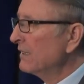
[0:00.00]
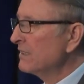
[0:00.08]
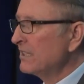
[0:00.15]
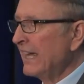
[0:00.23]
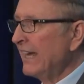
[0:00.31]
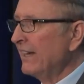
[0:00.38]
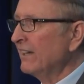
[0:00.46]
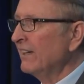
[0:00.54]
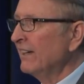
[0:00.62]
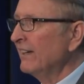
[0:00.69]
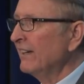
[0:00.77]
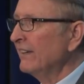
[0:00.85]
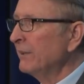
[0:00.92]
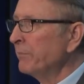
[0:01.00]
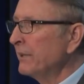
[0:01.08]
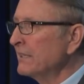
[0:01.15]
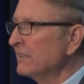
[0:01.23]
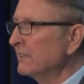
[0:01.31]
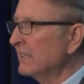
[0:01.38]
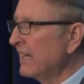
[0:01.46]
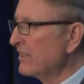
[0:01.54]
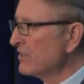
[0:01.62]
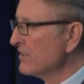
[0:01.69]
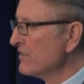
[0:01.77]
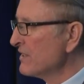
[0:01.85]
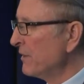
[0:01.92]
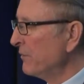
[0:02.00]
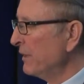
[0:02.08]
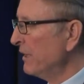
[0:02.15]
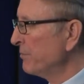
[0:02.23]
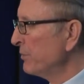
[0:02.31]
take the presentations that we have